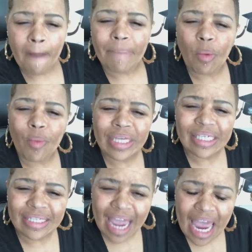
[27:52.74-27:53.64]
But we
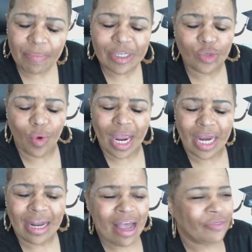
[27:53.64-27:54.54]
stand
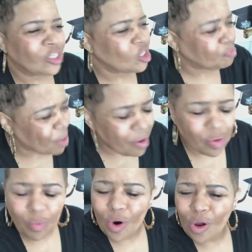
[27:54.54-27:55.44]
between the
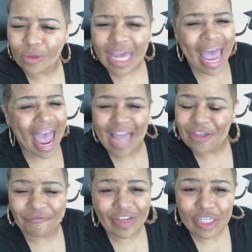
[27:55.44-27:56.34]
spirit world
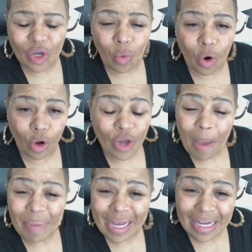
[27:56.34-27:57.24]
and the physical world
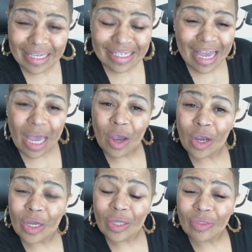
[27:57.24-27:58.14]
because
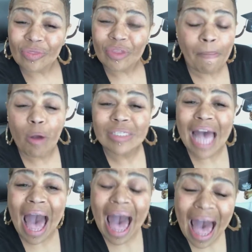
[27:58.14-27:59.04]
the Most
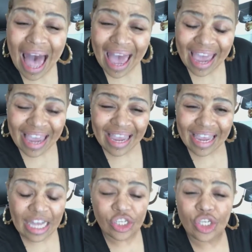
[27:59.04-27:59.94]
High
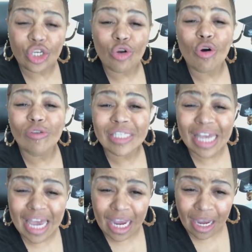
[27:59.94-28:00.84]
is
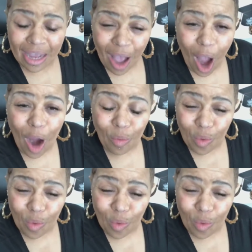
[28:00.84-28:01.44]
using our